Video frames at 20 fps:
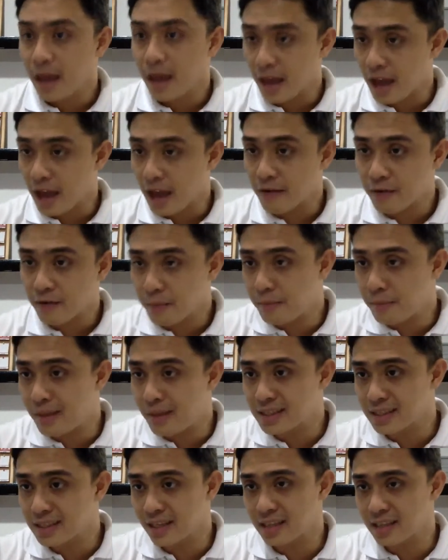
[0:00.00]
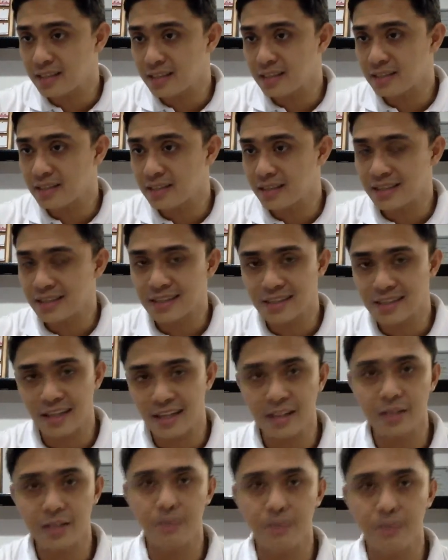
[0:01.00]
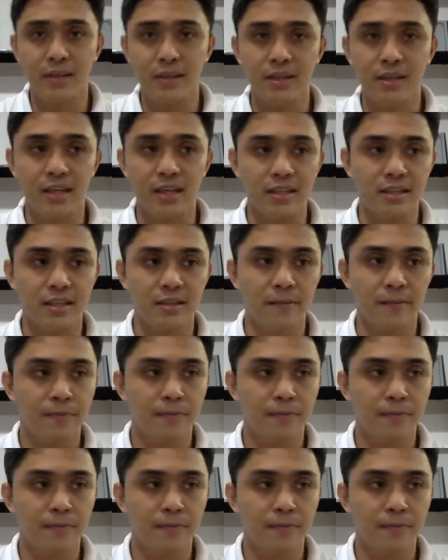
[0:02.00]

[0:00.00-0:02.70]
every business is a sales business.